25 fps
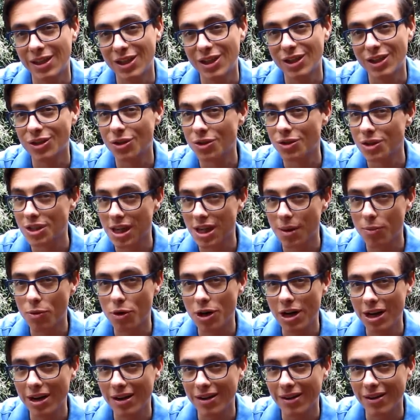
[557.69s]
So in
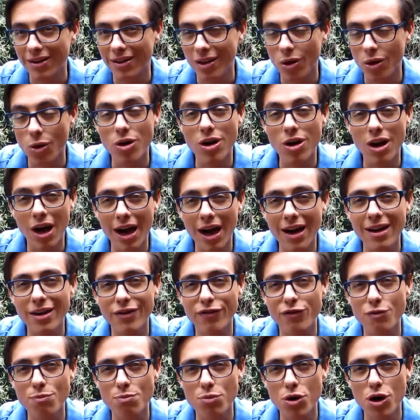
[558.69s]
summary, there are 9
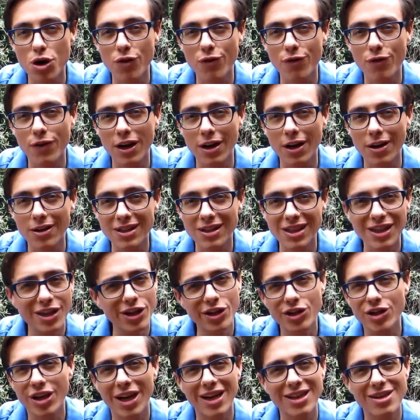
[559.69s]
different profiles.
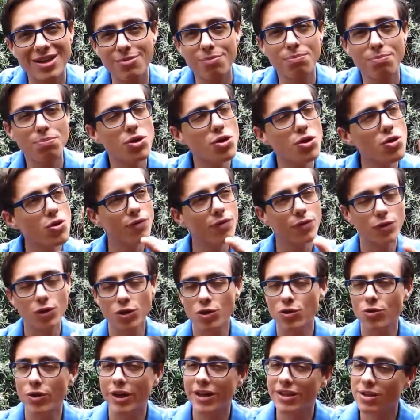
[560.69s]
Each has beautiful
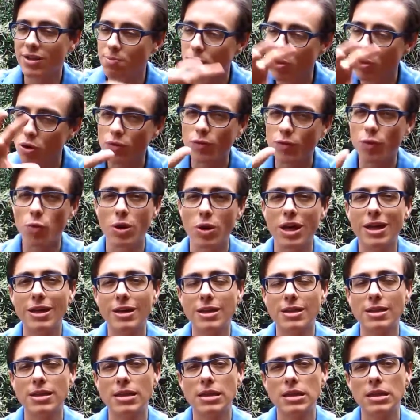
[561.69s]
strengths, beautiful
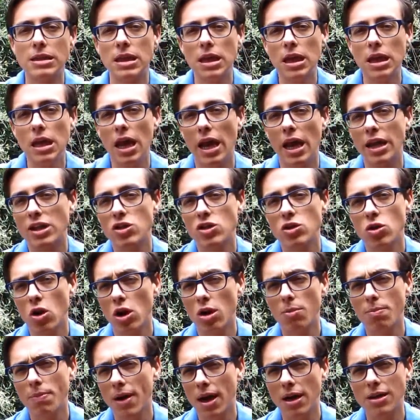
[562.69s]
weaknesses. It's
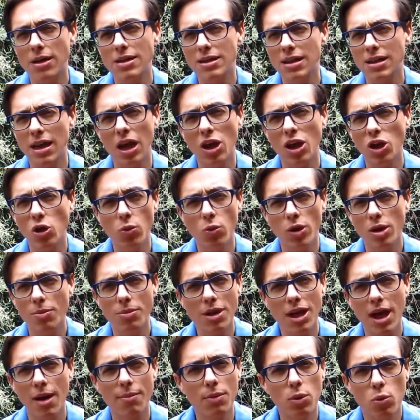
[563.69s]
not about saying you want to
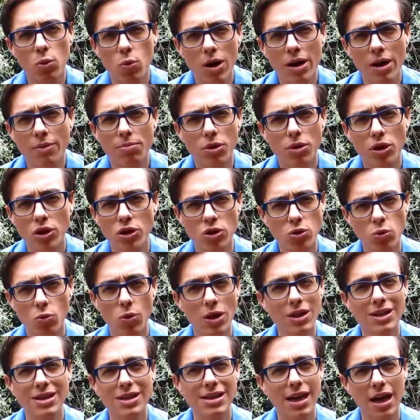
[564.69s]
become a 1 because a
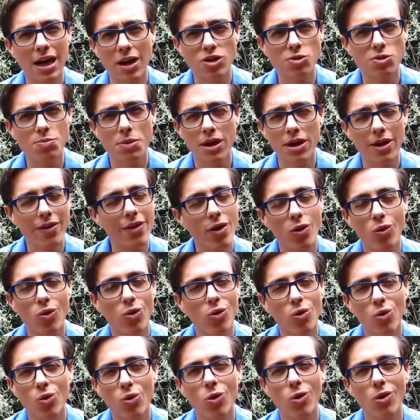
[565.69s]
1 sounds better. They're
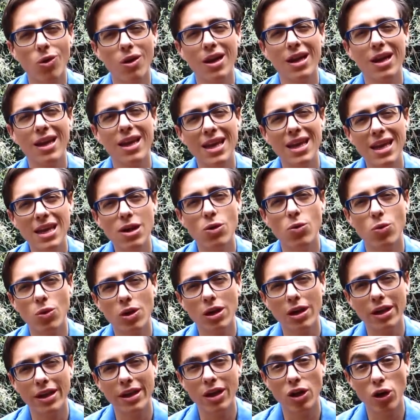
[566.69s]
all
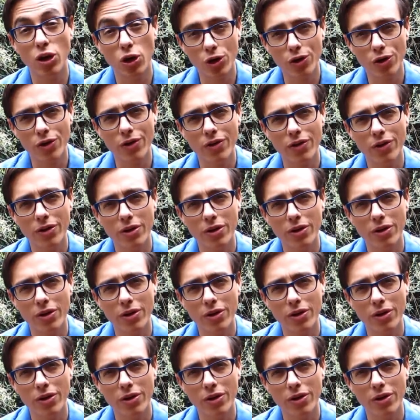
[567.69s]
equally good.